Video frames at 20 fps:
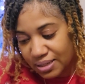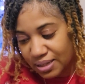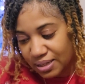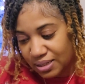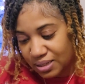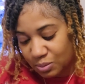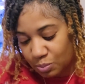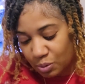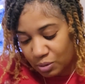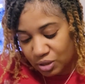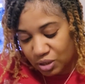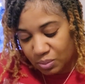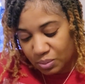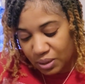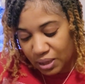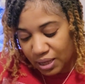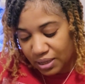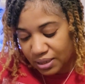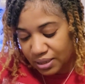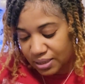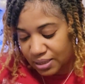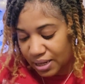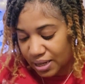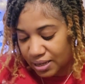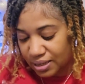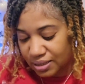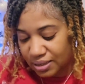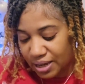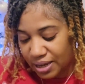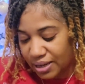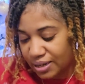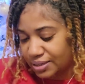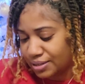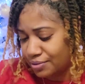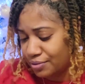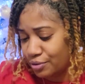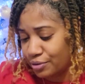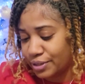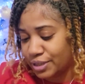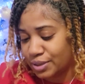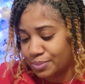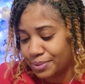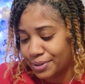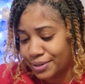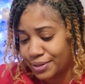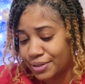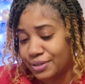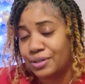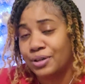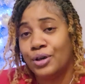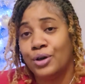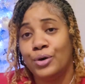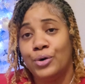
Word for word: It's supposed to be like the ten days of Christmas.